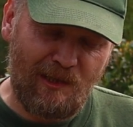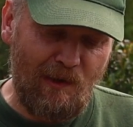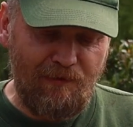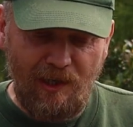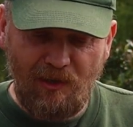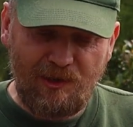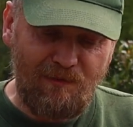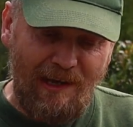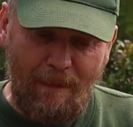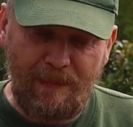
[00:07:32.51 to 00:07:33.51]
So we've lost
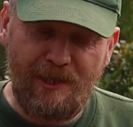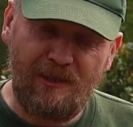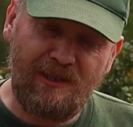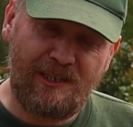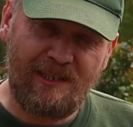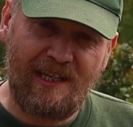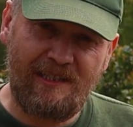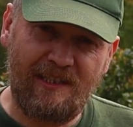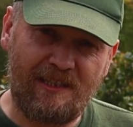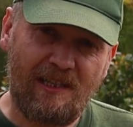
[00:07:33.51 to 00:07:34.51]
that pure
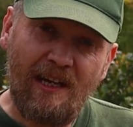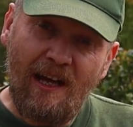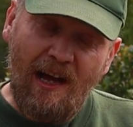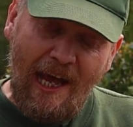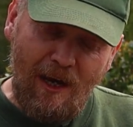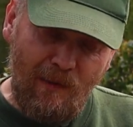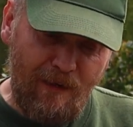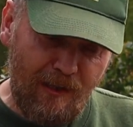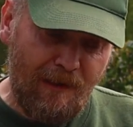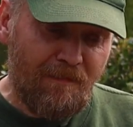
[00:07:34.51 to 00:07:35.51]
genetics.
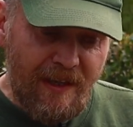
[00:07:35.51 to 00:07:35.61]
However,